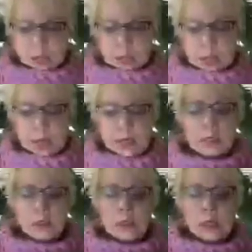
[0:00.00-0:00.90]

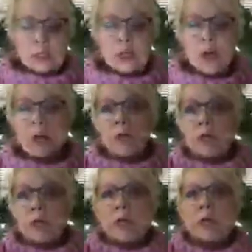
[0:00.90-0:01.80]
And so it's
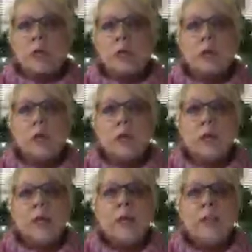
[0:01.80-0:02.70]
Yarn Bee,
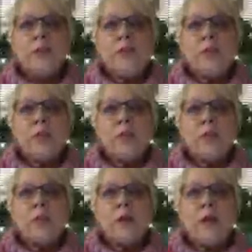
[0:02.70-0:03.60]
Hint of
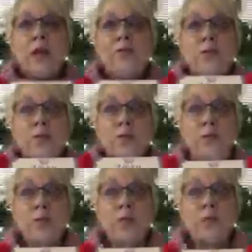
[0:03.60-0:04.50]
Silk. Have you
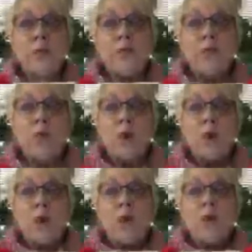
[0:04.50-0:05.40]
used this
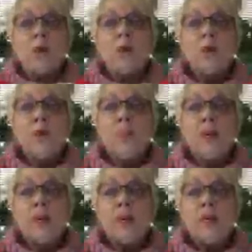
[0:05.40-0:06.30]
before?
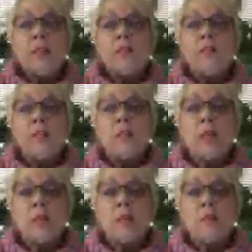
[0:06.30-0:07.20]
Yarn Bee, Hint of
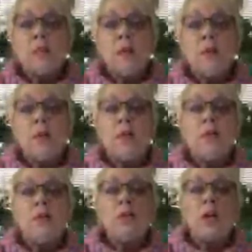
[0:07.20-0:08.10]
Silk, and this color
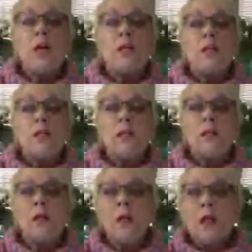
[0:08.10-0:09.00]
is China
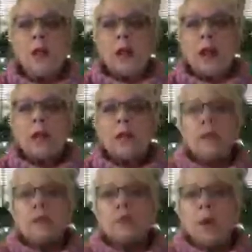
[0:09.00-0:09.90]
Silk,
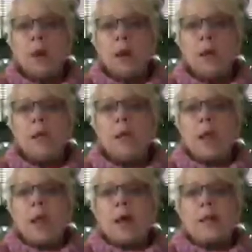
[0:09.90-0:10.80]
and it's red,
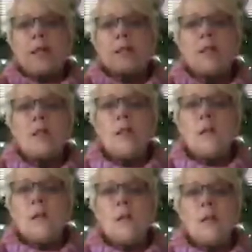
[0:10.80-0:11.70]
and it's a
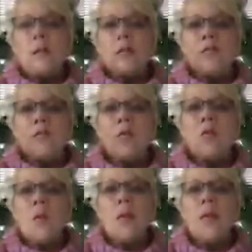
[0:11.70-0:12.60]

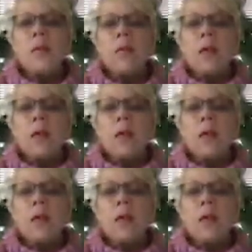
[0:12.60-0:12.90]
4-weight,